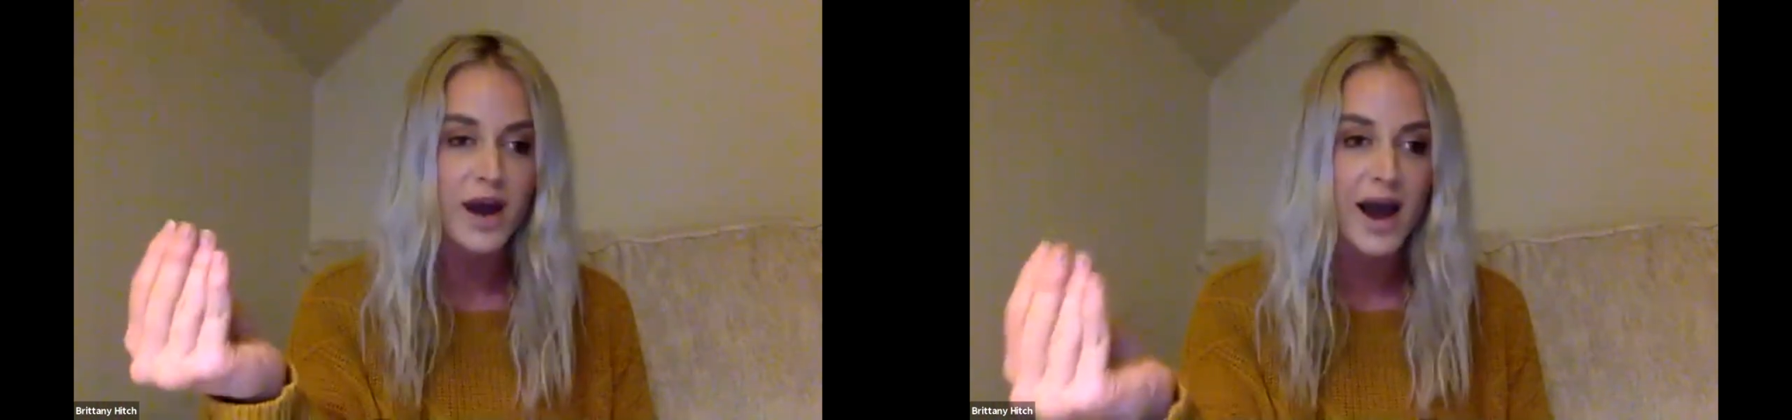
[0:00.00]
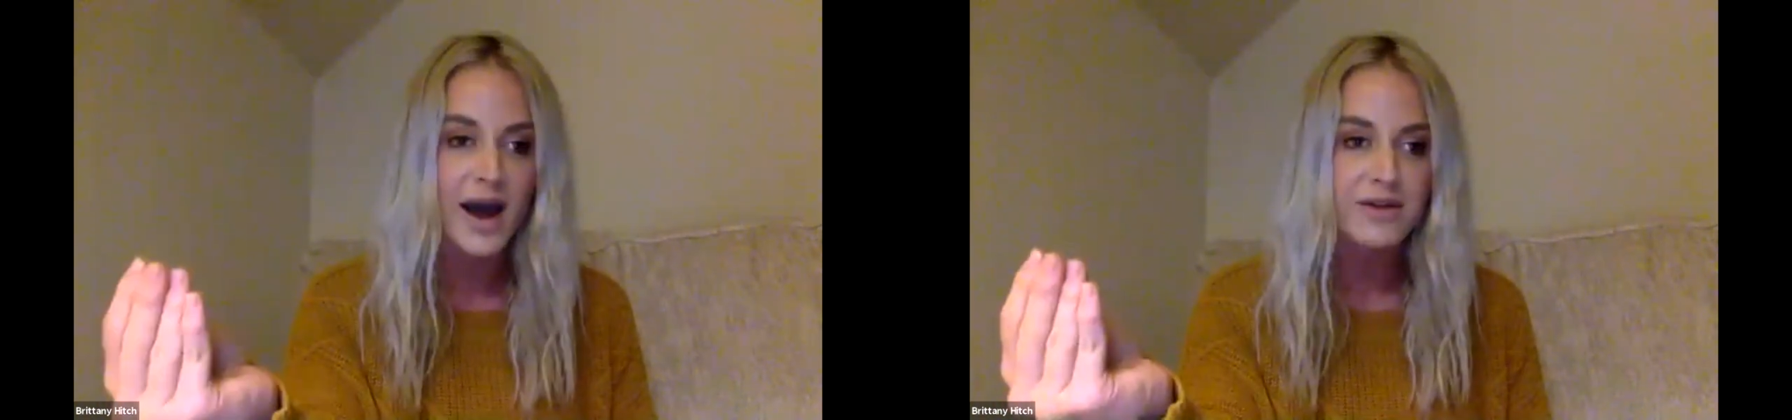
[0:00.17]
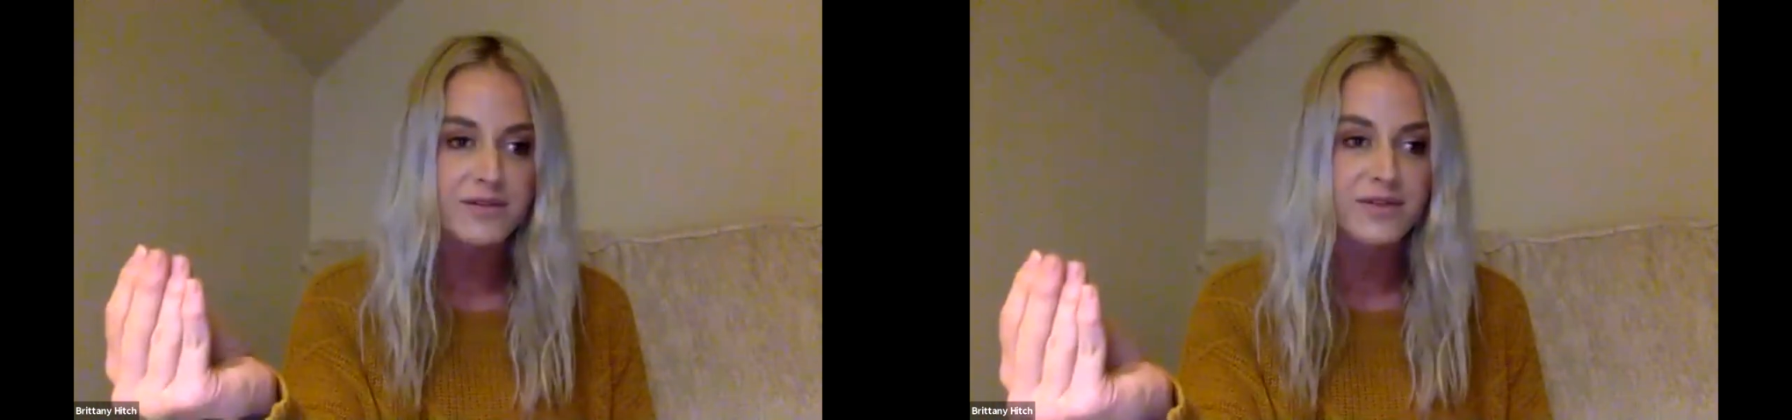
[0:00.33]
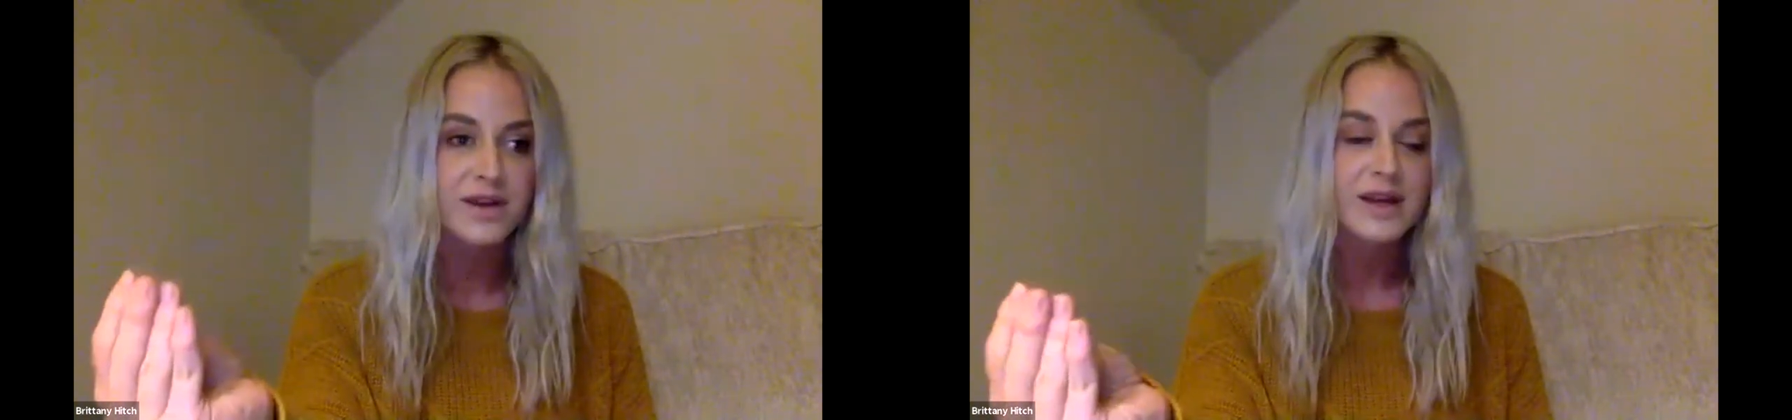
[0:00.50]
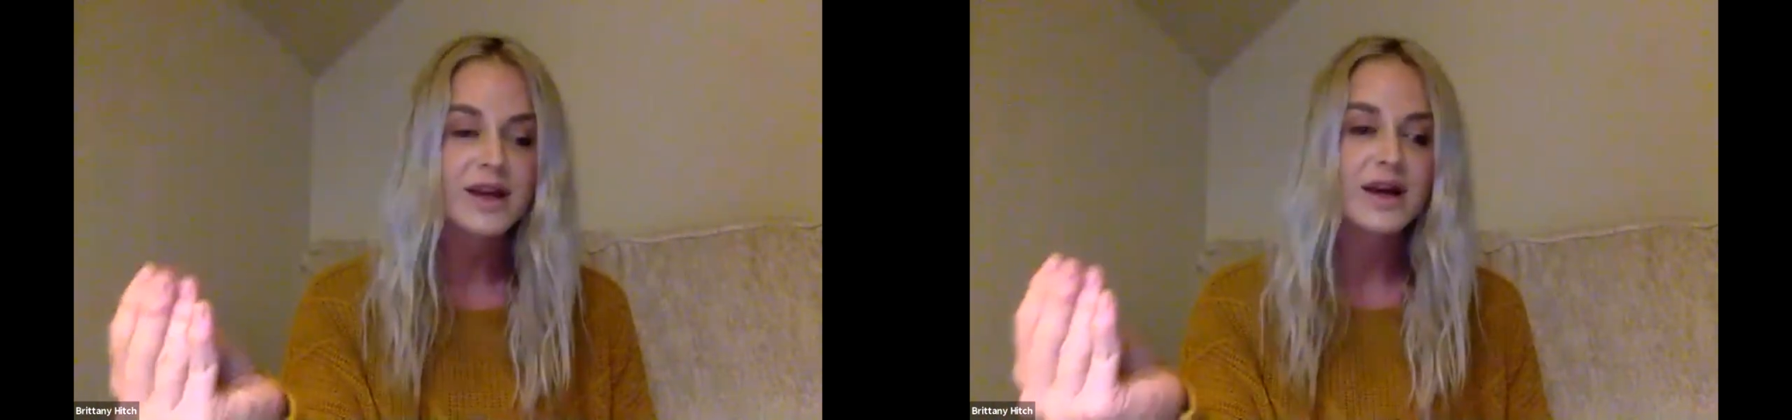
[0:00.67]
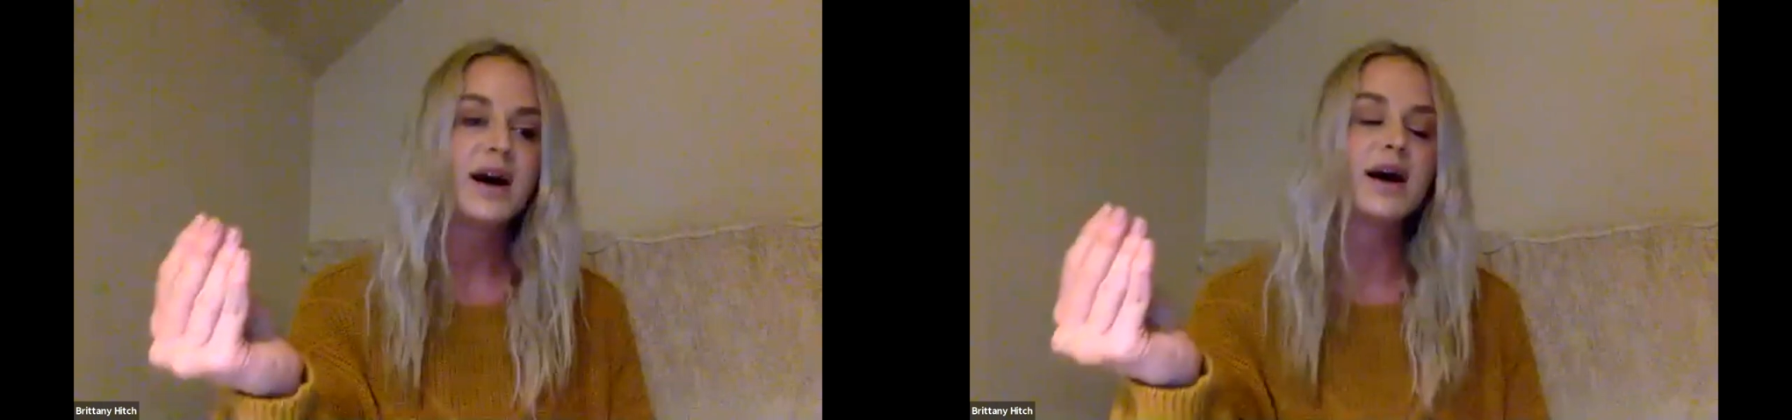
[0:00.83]
have.
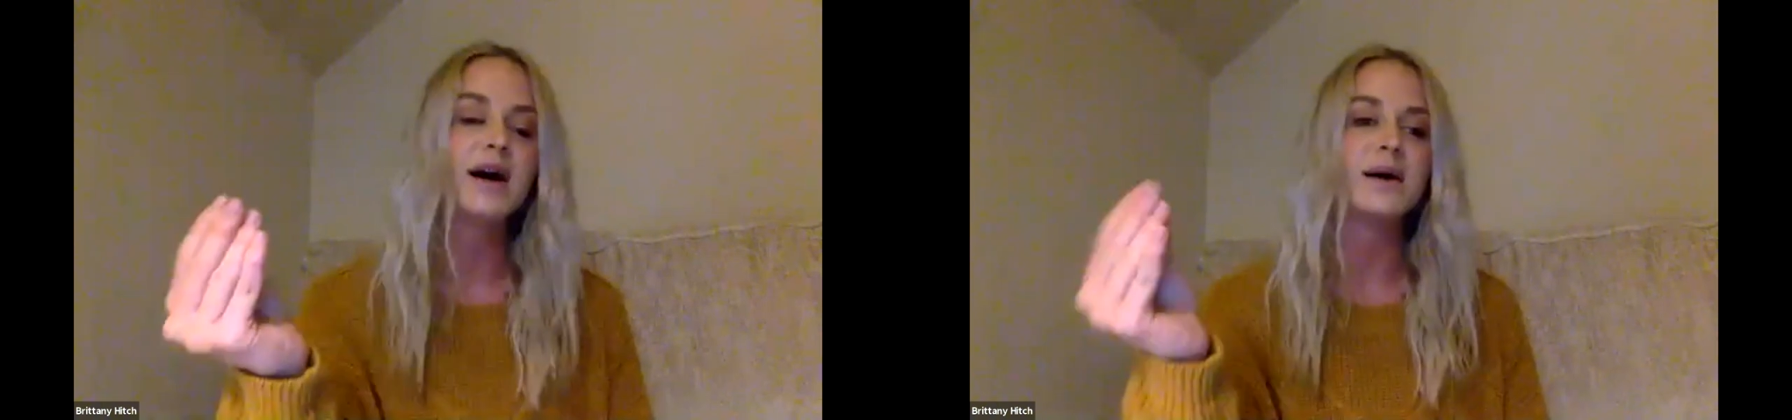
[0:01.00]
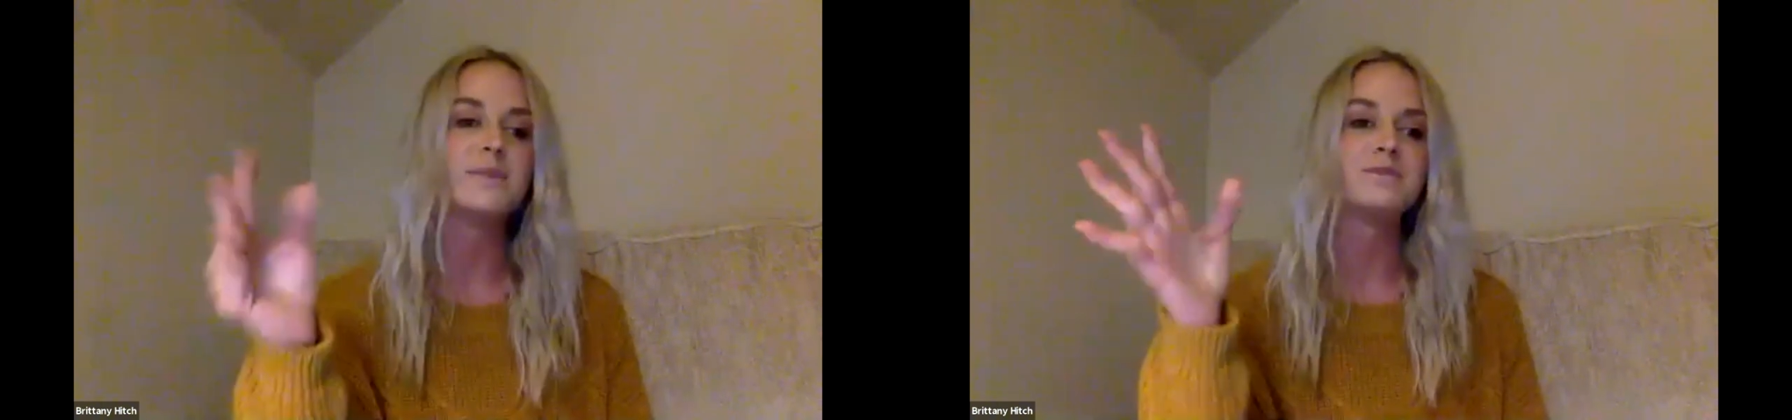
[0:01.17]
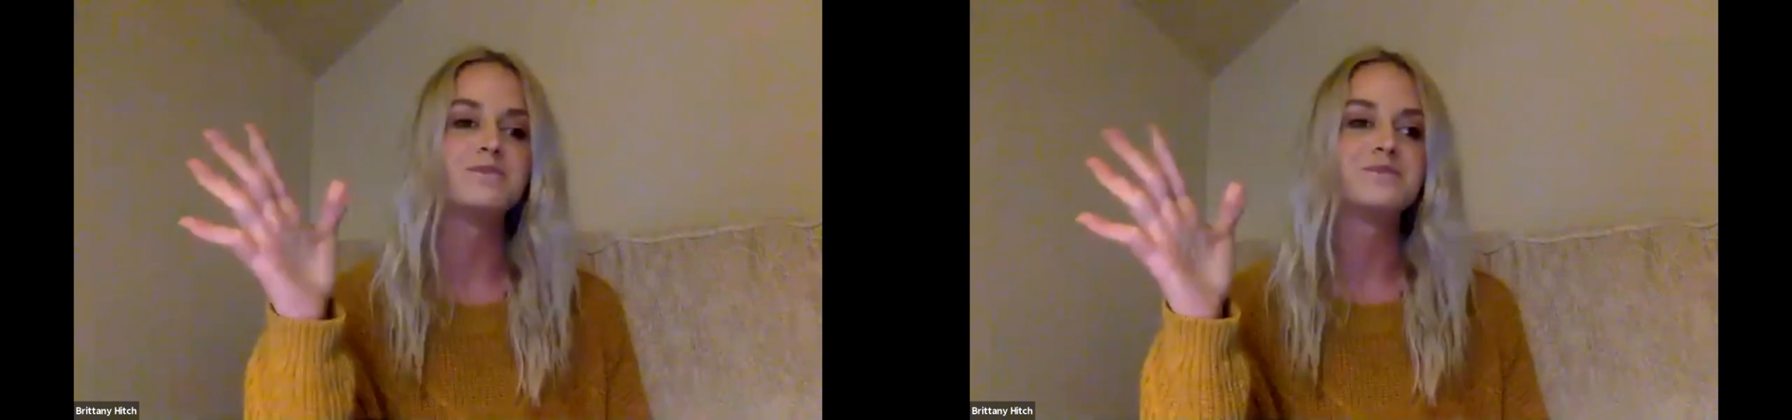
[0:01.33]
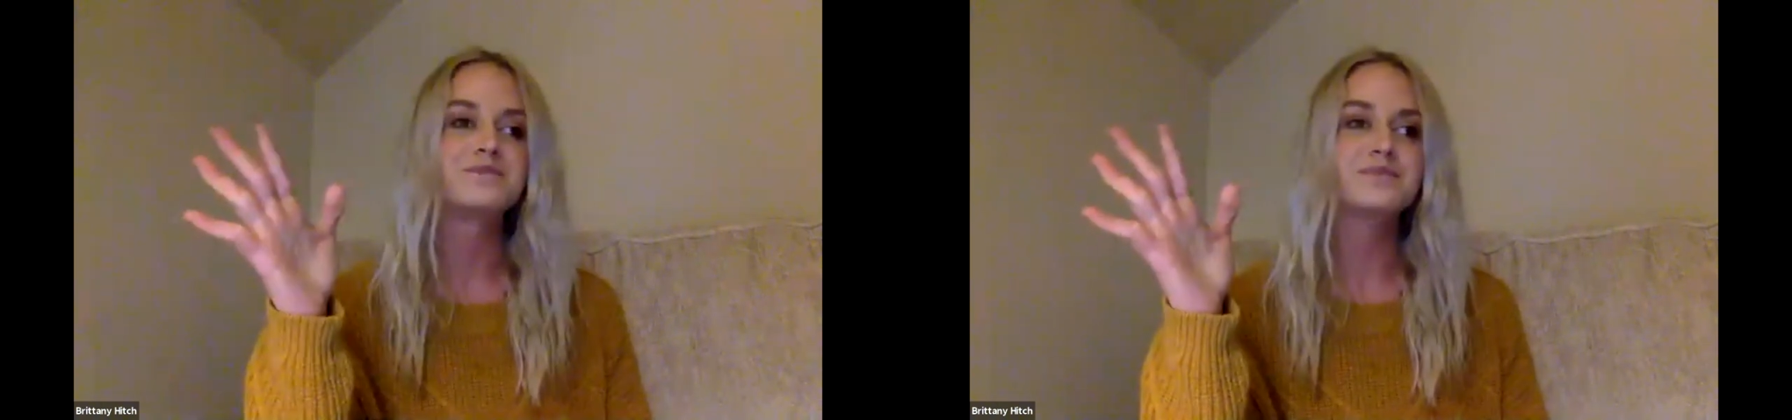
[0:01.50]
Um,